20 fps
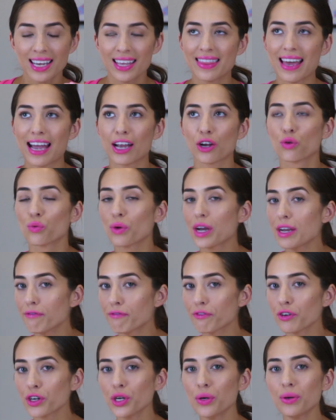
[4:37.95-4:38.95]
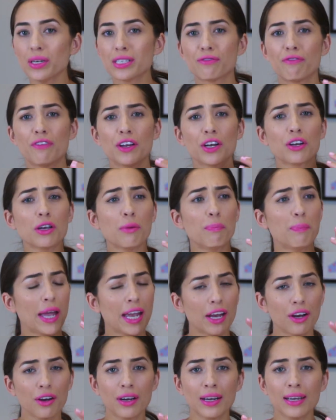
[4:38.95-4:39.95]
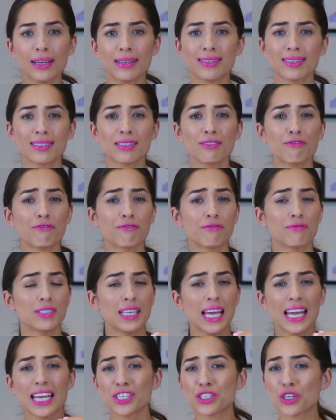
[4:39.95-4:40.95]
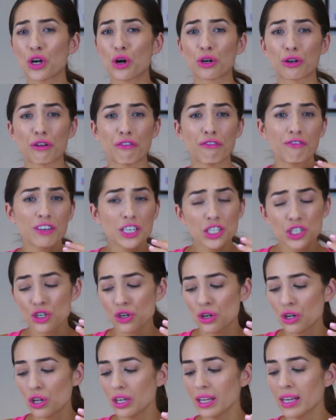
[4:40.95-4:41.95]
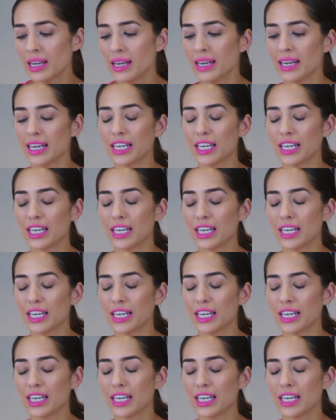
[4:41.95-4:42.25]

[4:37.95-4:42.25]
That grapefruit is very apparent. It doesn't taste artificial.